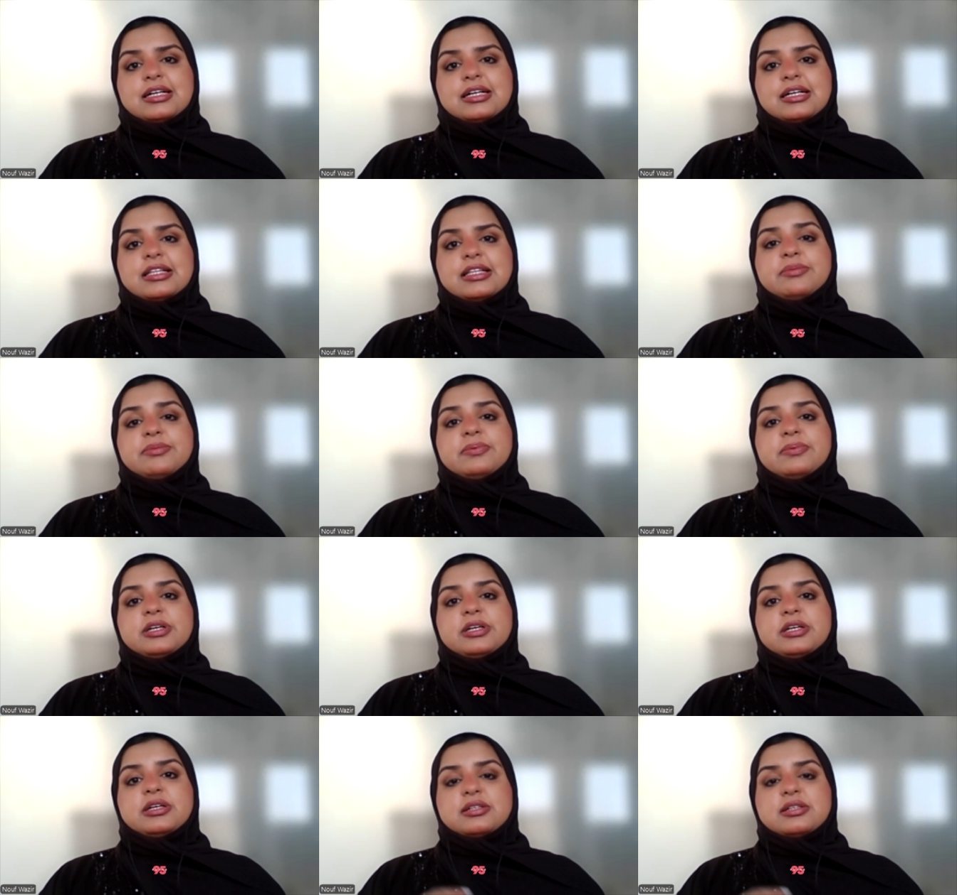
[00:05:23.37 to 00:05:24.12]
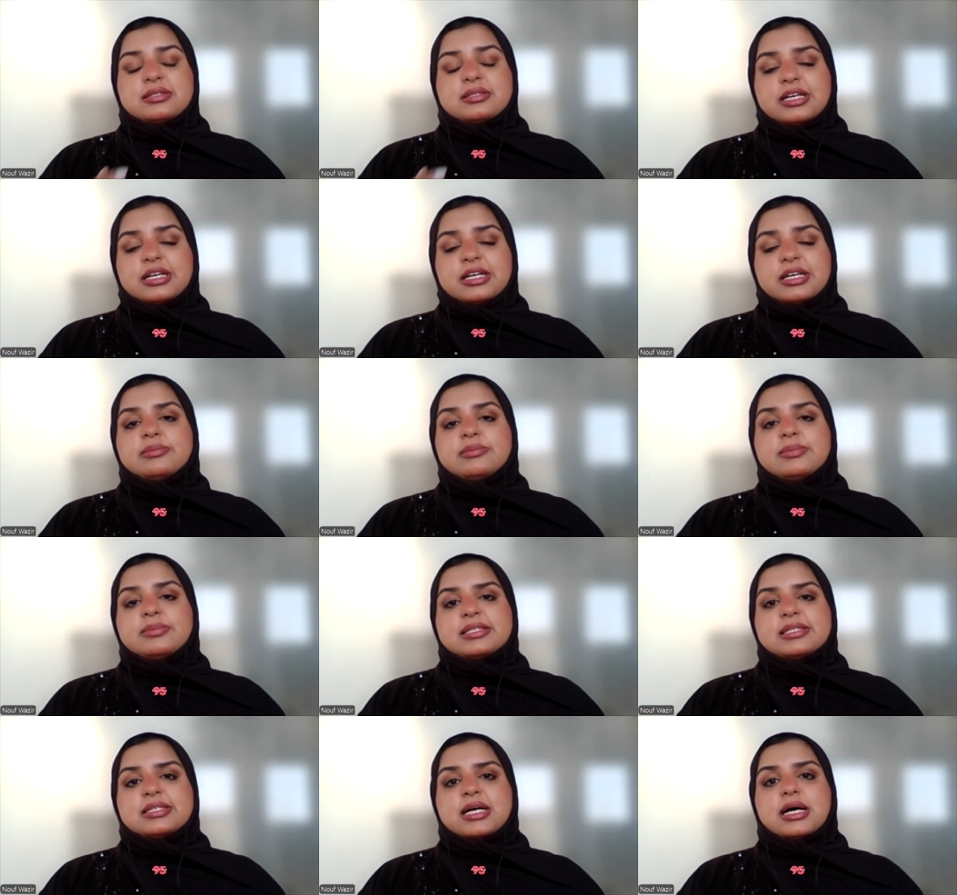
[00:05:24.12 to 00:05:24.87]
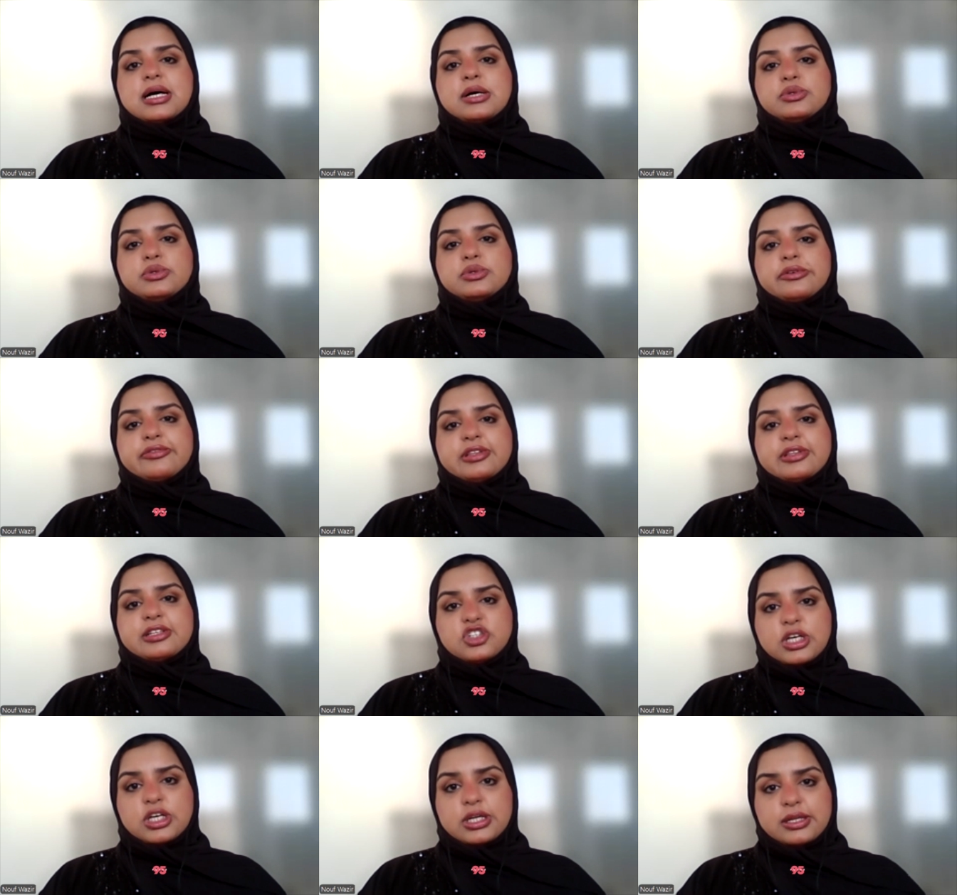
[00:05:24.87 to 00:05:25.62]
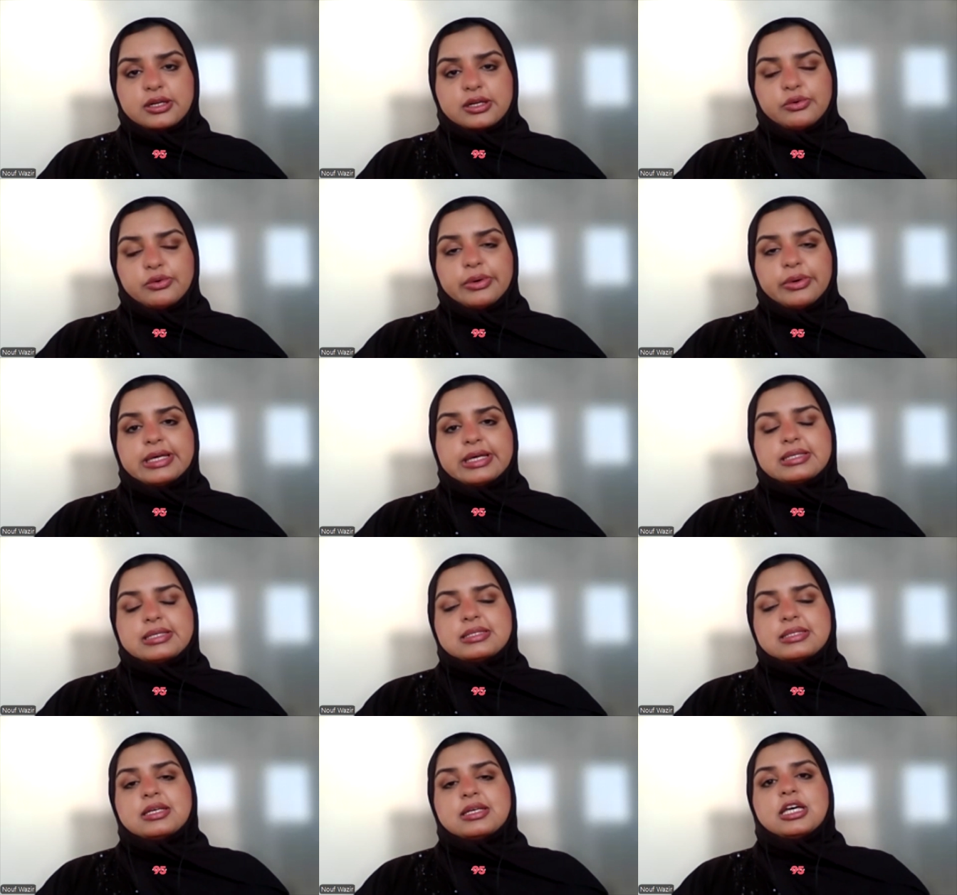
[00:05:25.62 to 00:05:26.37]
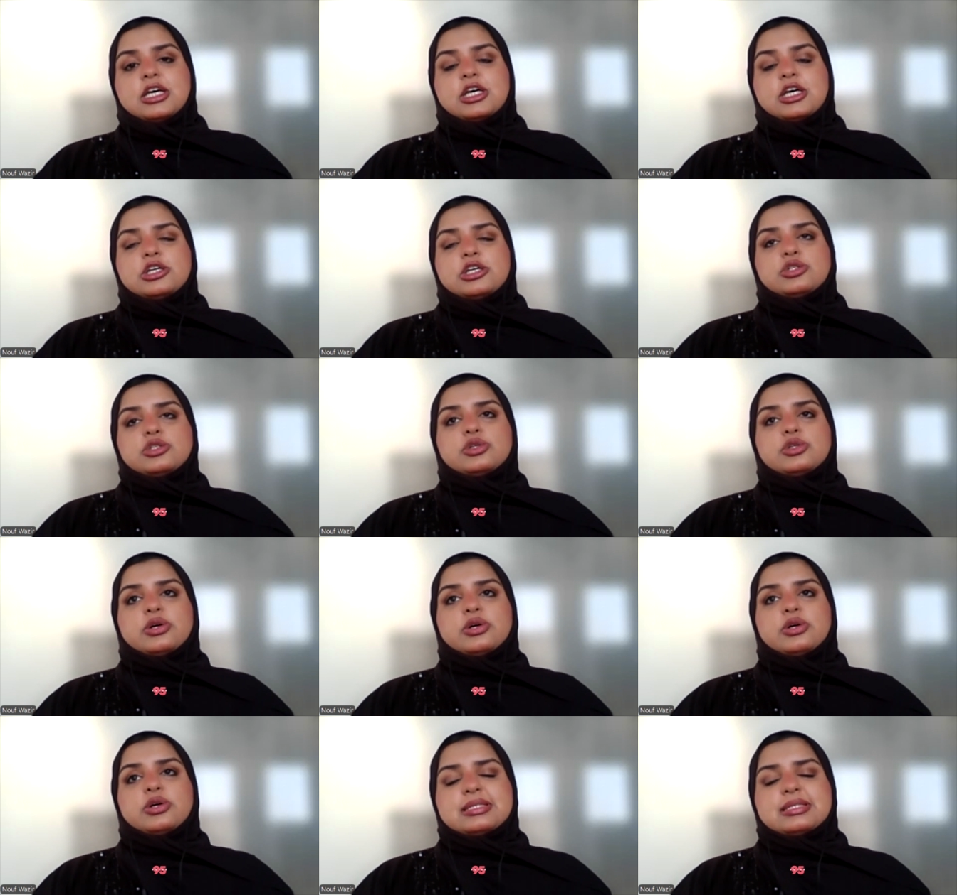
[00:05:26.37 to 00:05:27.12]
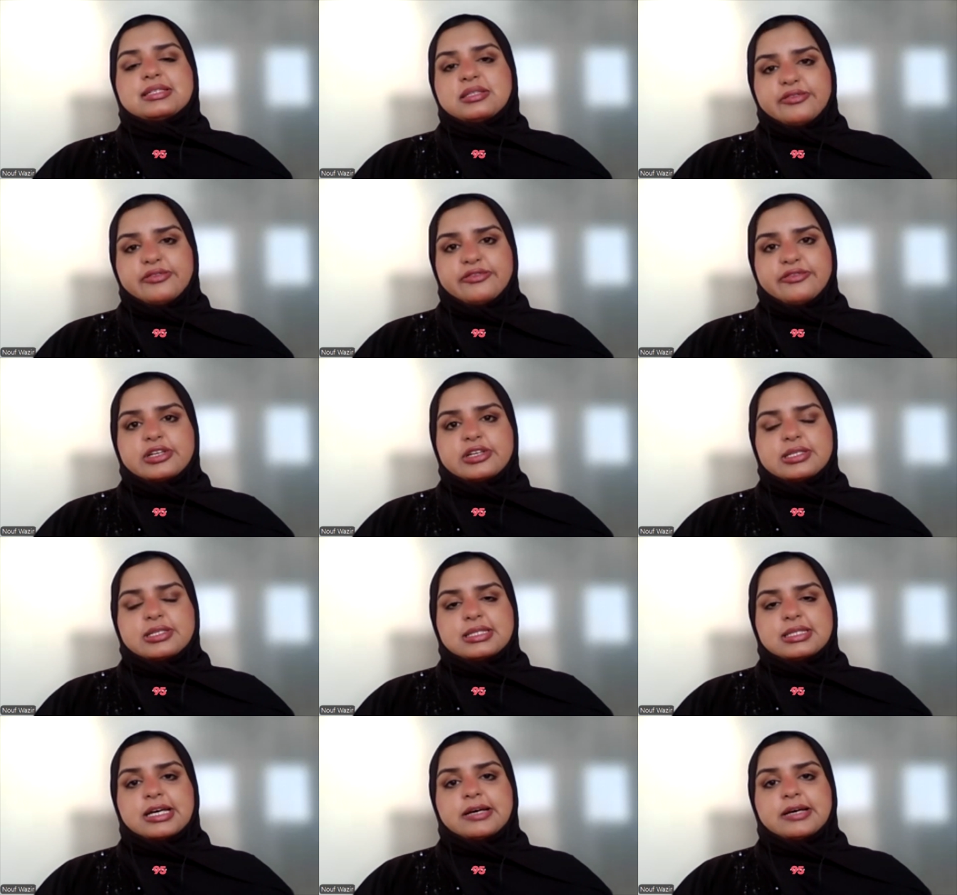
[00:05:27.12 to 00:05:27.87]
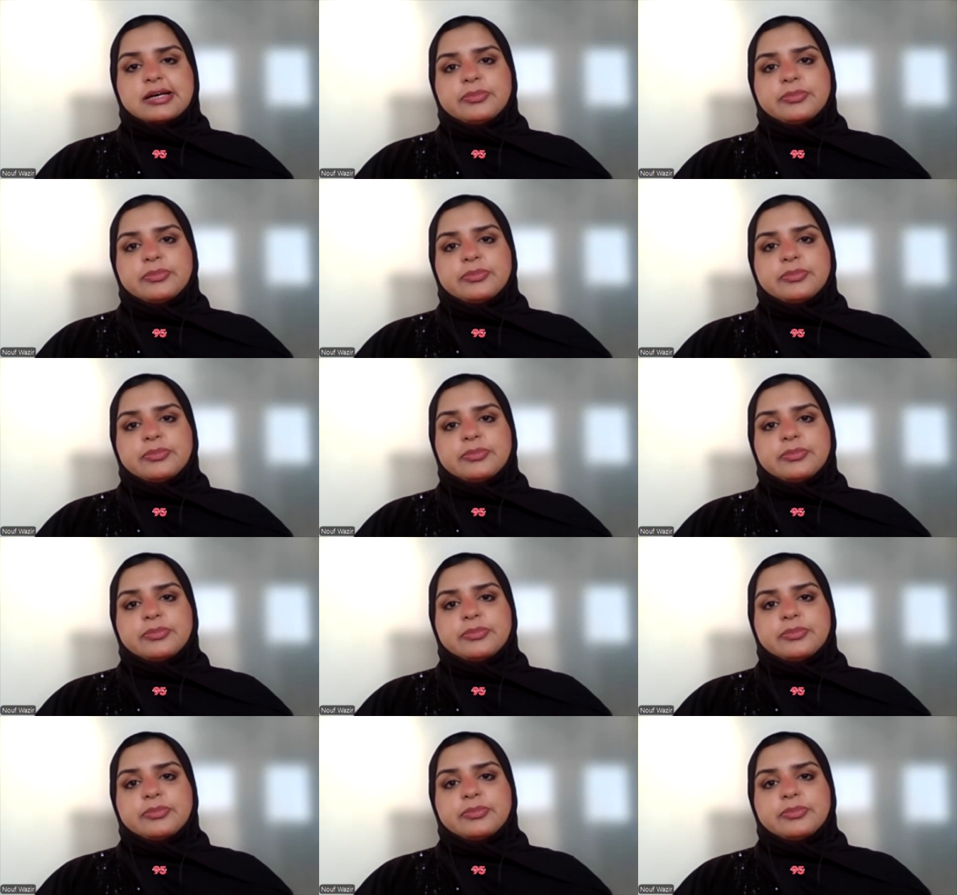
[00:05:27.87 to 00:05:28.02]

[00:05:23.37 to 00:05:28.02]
the recyclers out of the general waste so this is the first step.